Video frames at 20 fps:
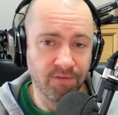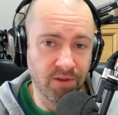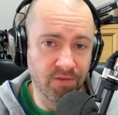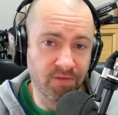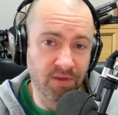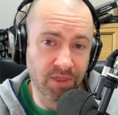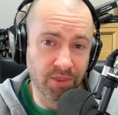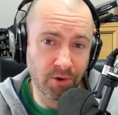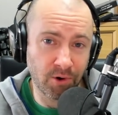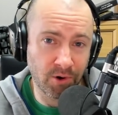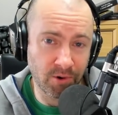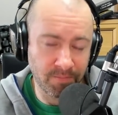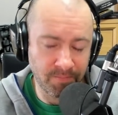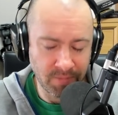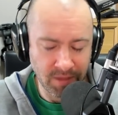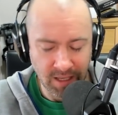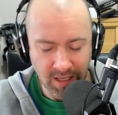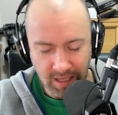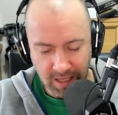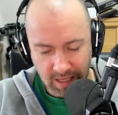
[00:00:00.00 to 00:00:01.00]
food for thought.
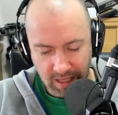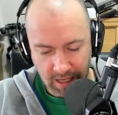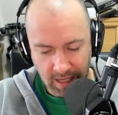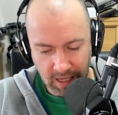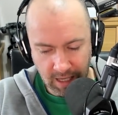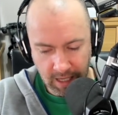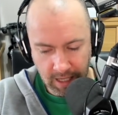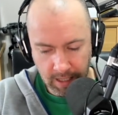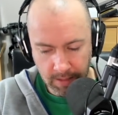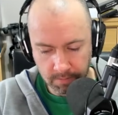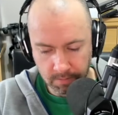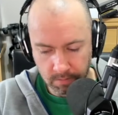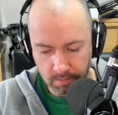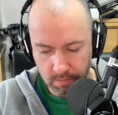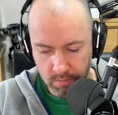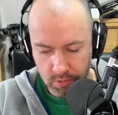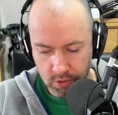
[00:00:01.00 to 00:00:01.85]
Um,